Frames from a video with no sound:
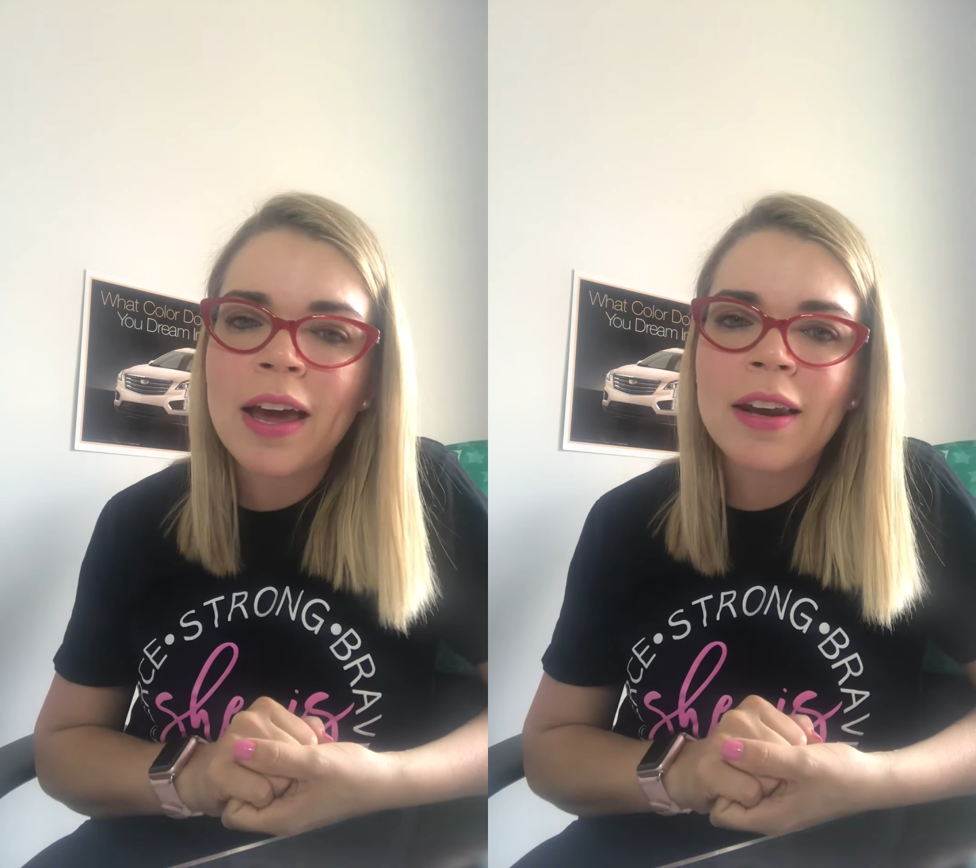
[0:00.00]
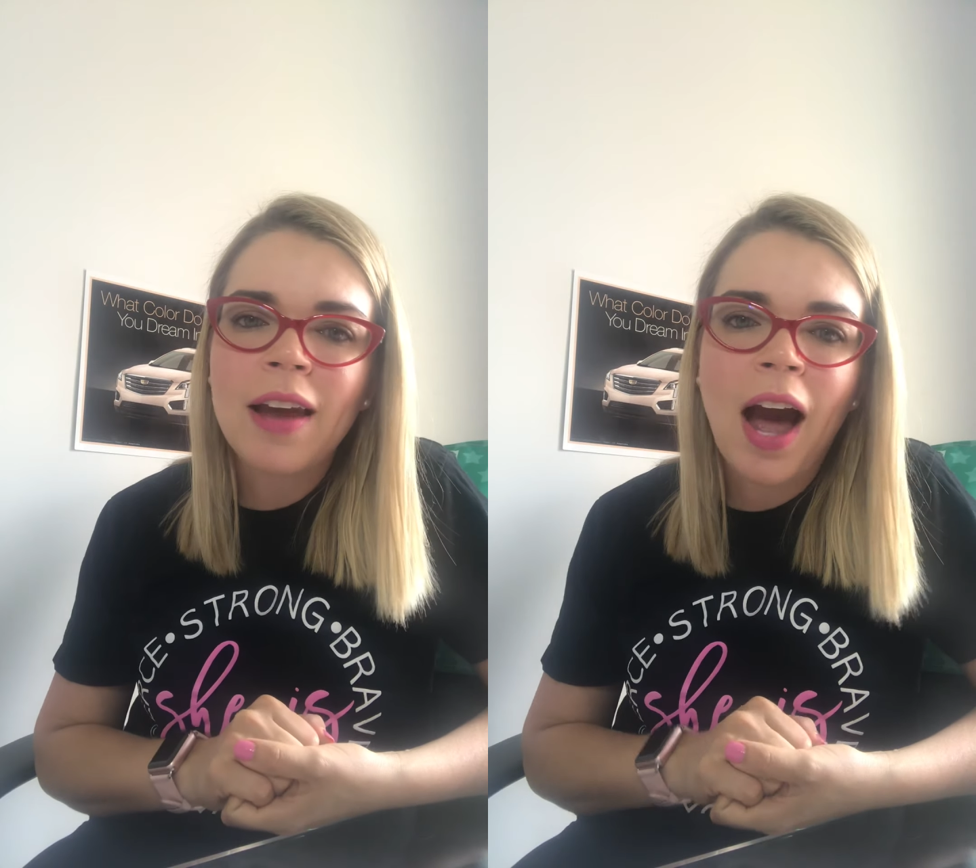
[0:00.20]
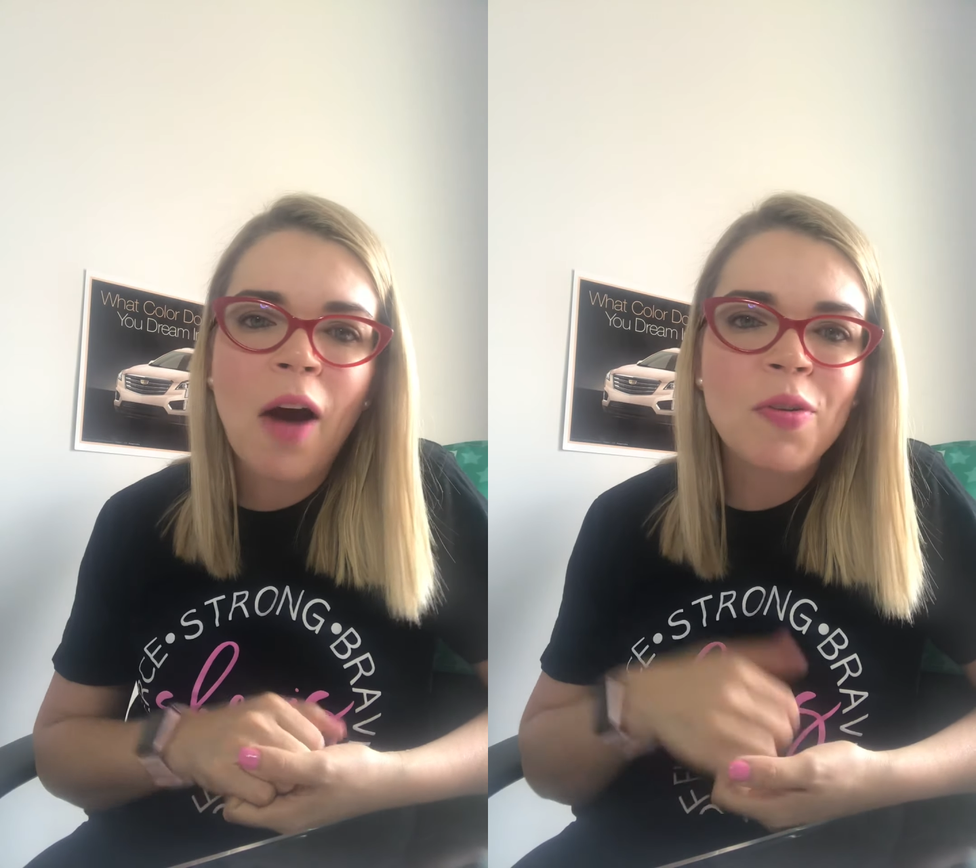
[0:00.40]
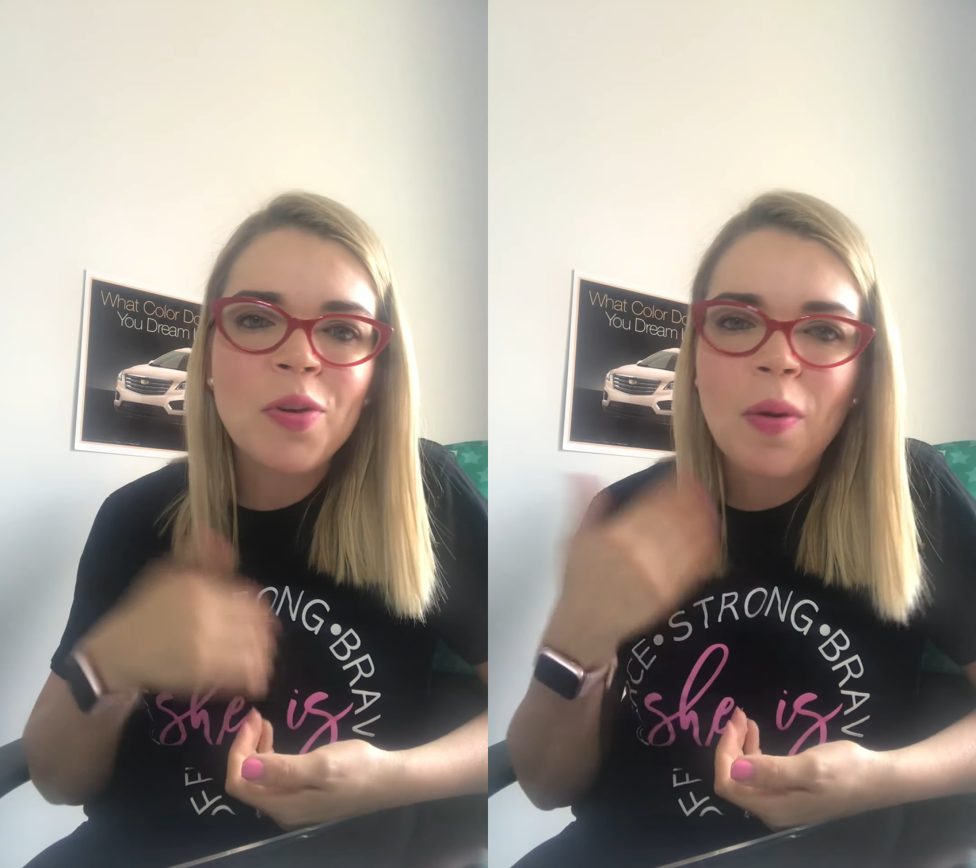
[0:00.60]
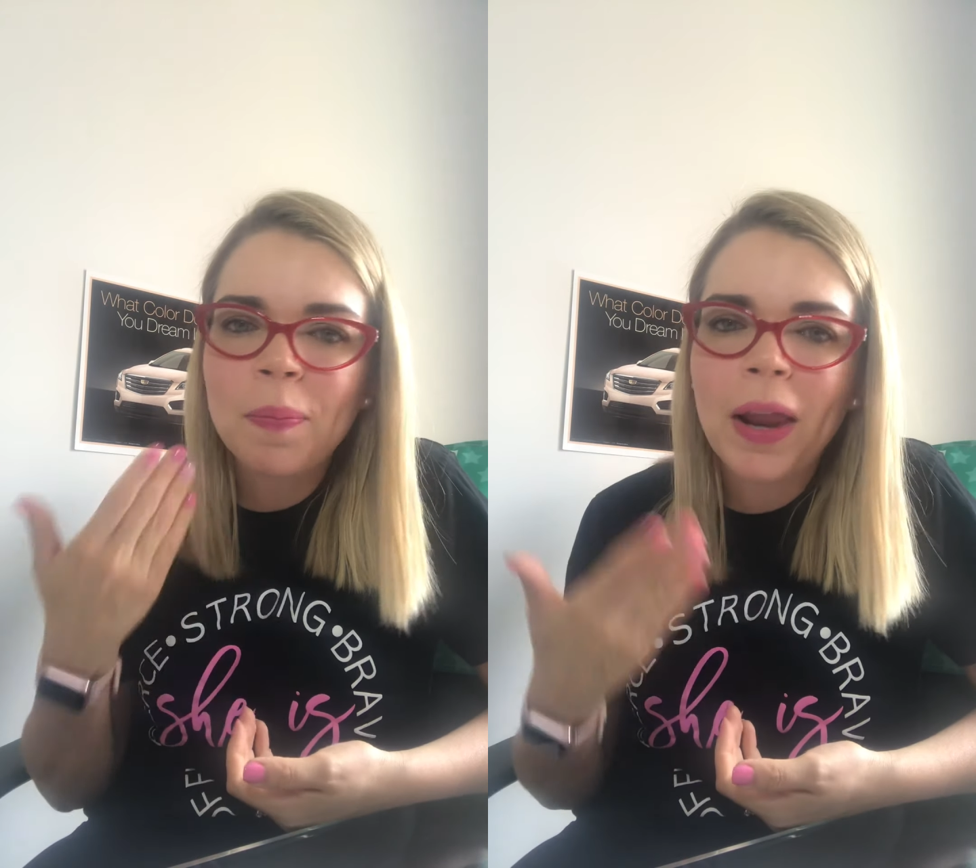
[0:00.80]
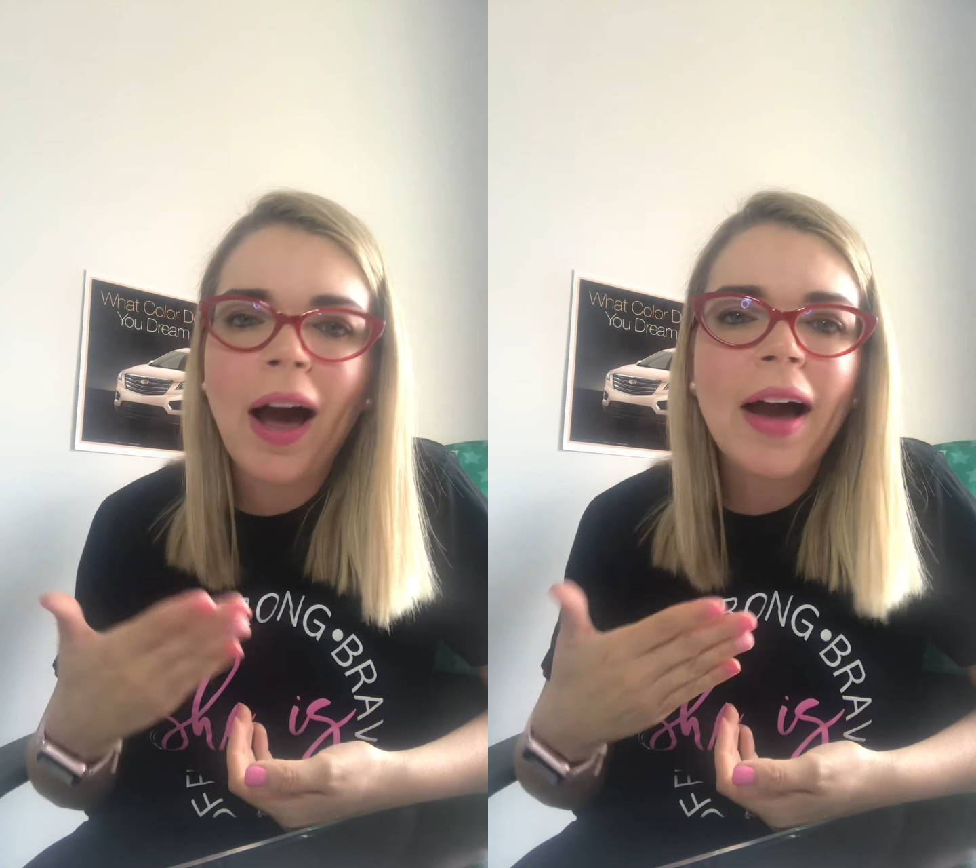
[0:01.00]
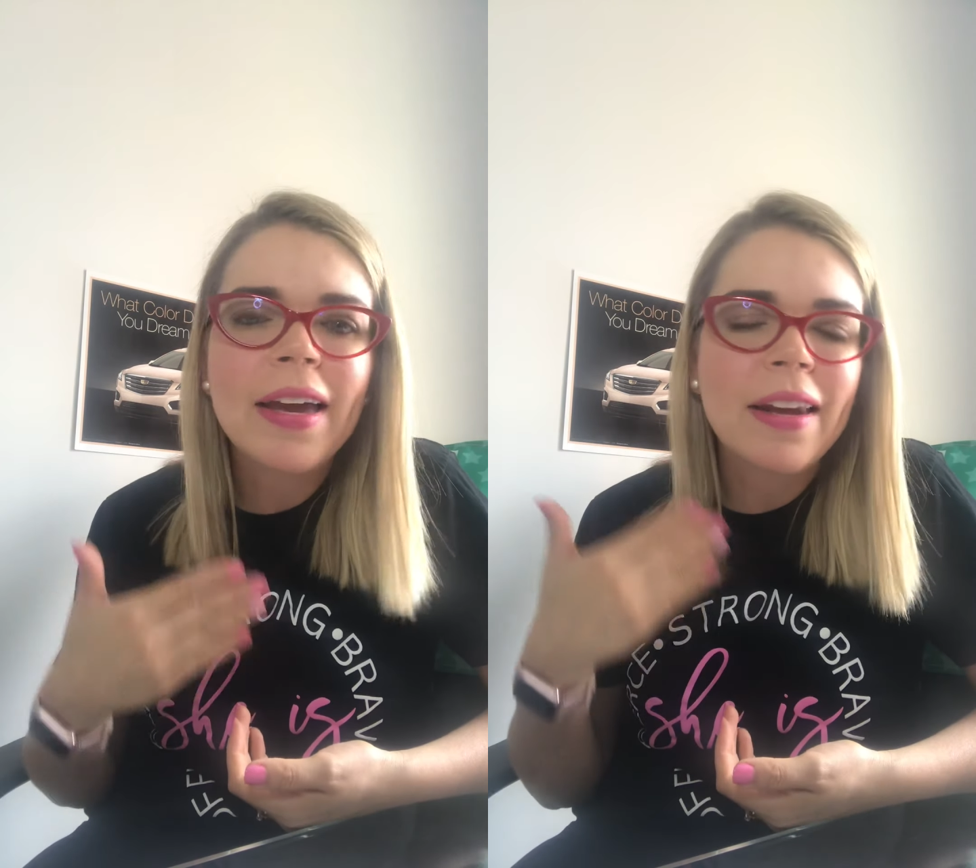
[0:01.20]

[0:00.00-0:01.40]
and how you apply